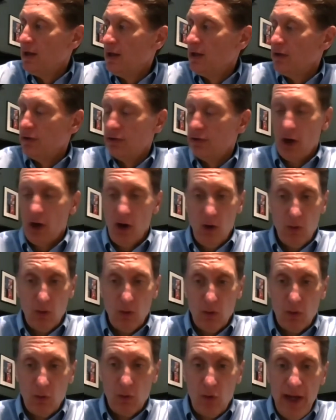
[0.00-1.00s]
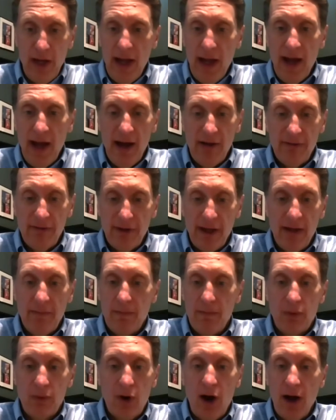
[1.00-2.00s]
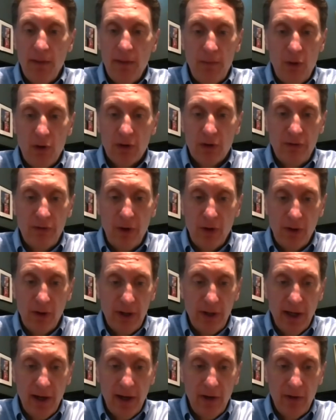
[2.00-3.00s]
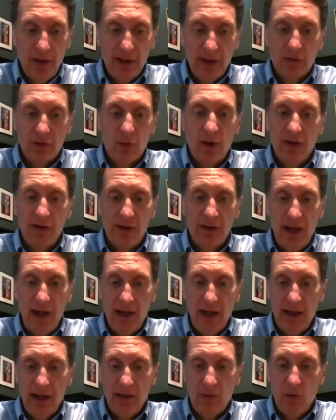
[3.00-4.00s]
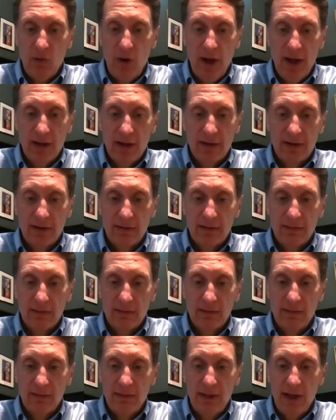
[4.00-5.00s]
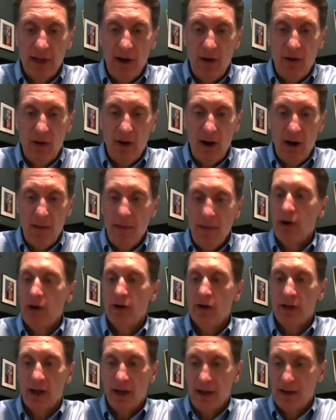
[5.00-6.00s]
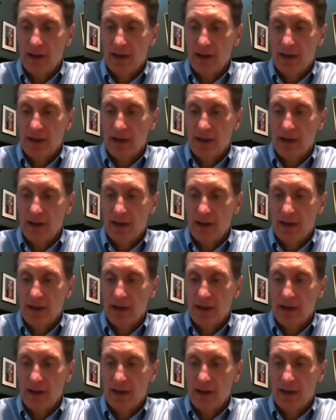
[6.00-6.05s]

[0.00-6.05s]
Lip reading: So we have a broad portfolio that's resonating with, America.